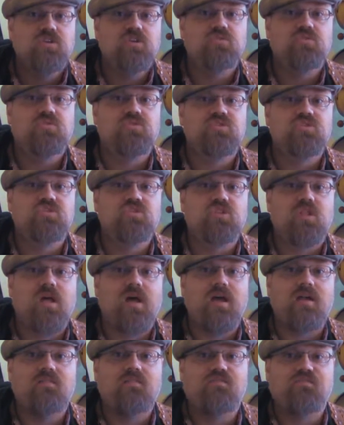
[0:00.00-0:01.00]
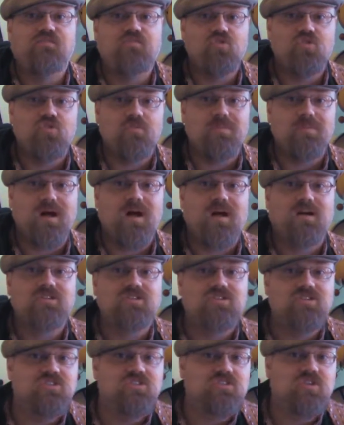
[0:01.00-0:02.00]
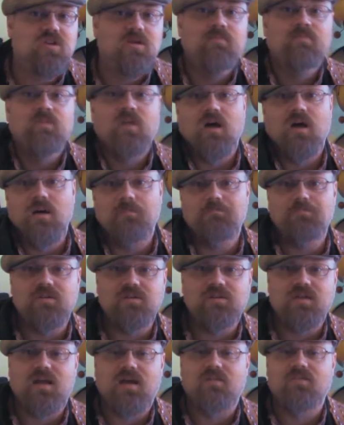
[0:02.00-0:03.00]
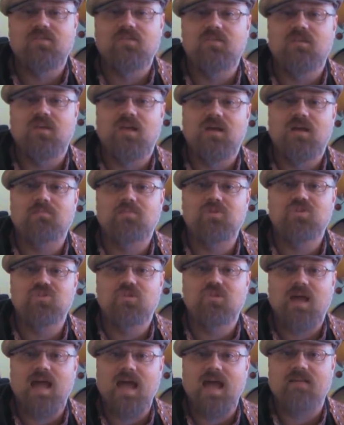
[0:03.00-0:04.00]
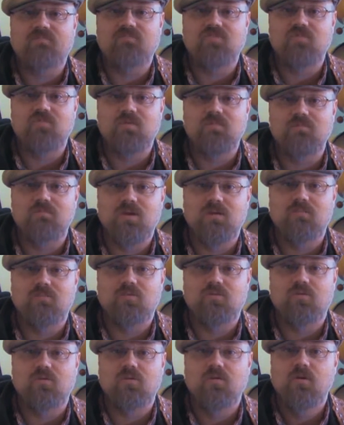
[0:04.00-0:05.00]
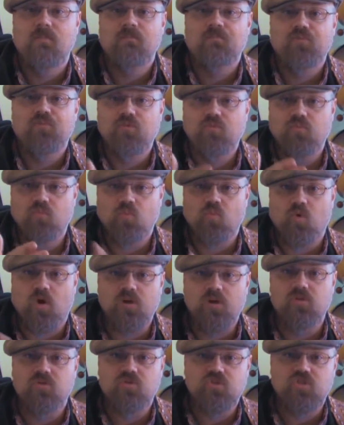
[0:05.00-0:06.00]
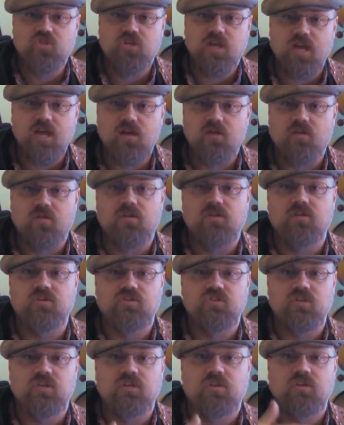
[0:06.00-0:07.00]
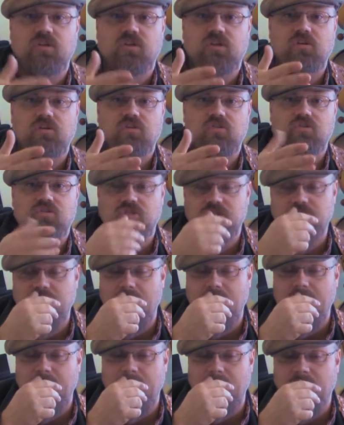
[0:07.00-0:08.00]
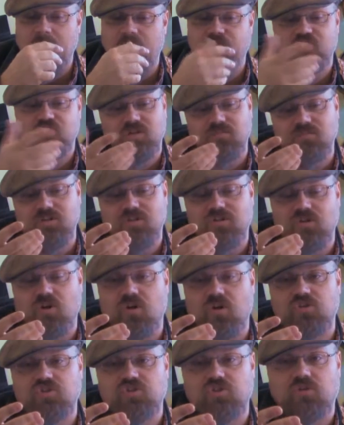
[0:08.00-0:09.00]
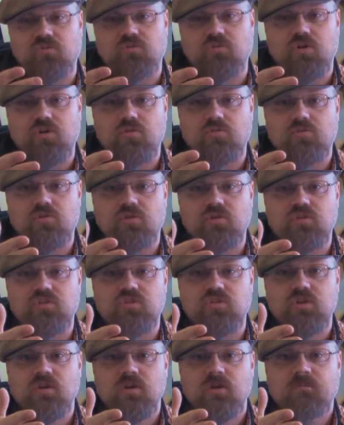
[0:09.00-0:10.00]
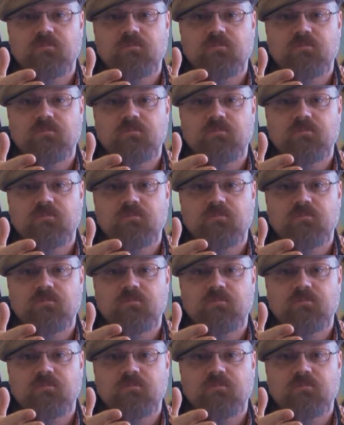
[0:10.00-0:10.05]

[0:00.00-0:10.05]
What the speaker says: you can slide full boxes up and down the neck, but you have to remember what your scale is. And in your scale, some guitarists don't know this,